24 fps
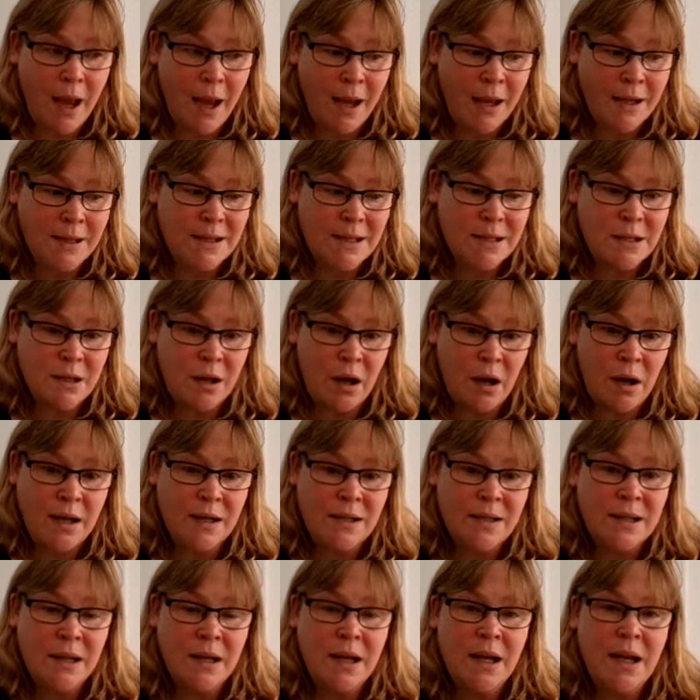
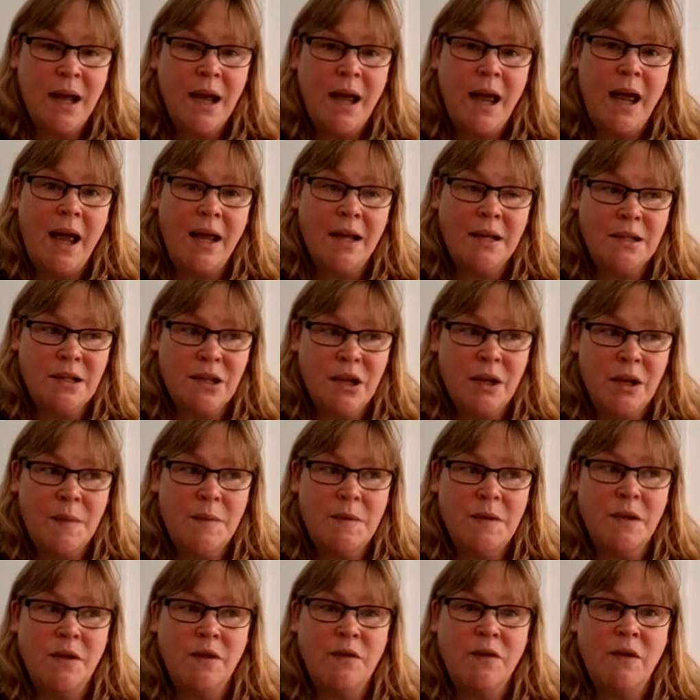exercise in
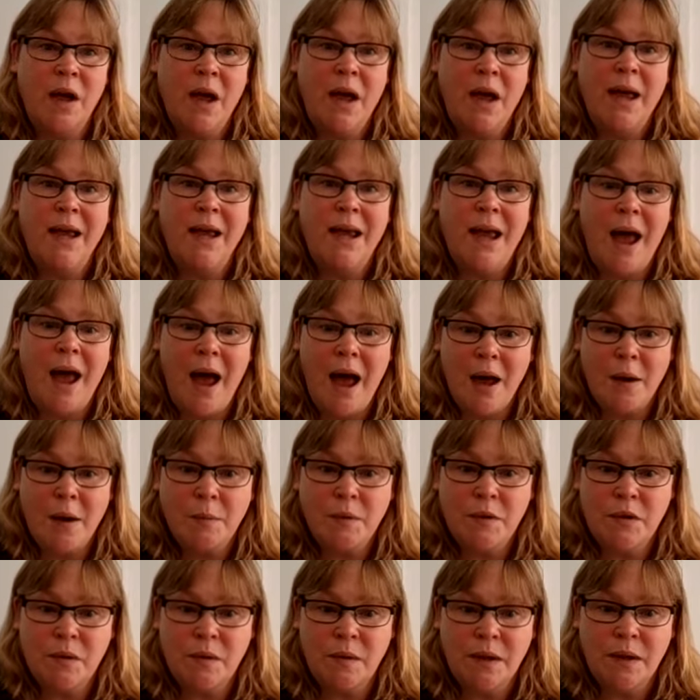terms of
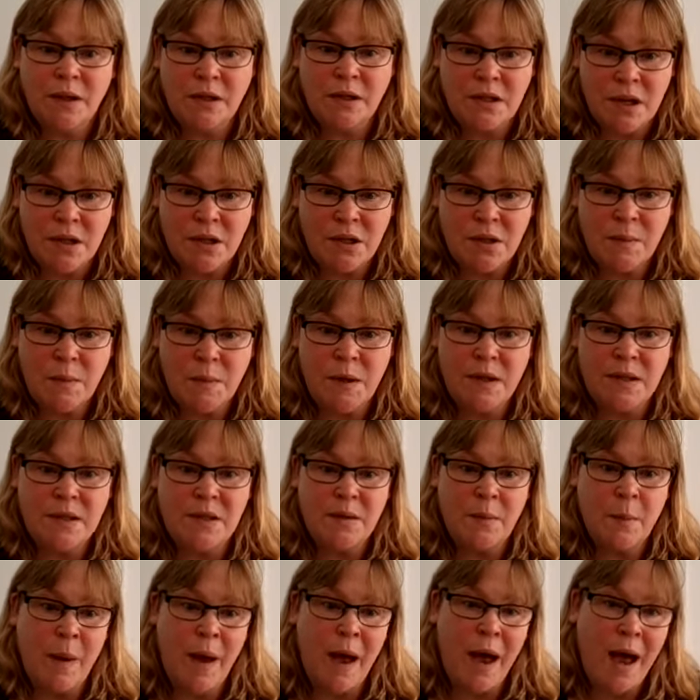capturing
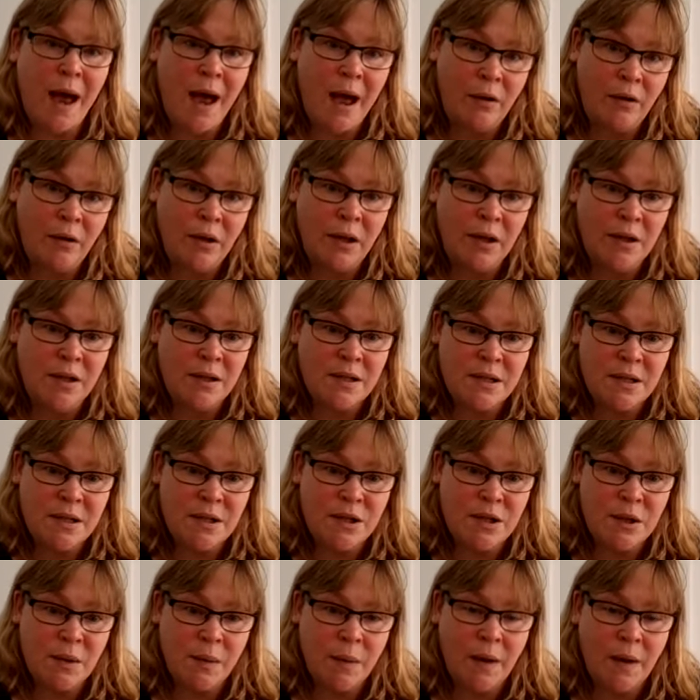judgments about how learners are
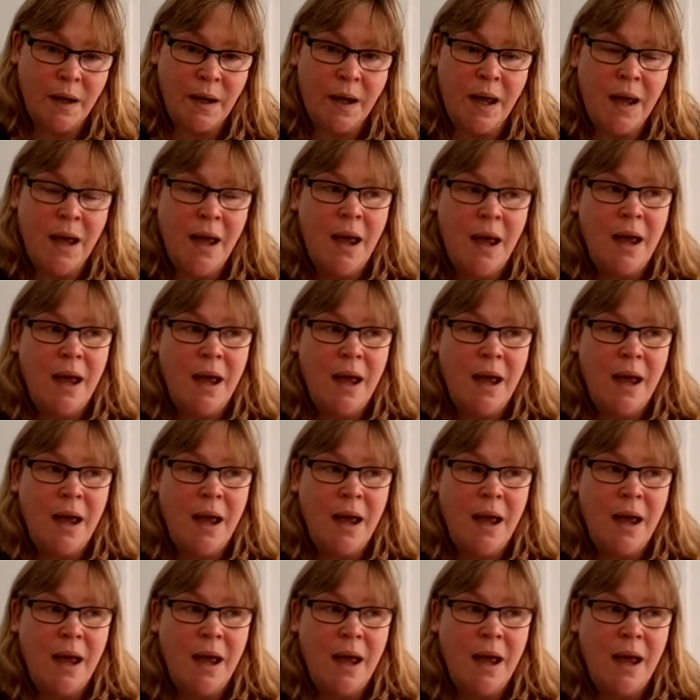doing.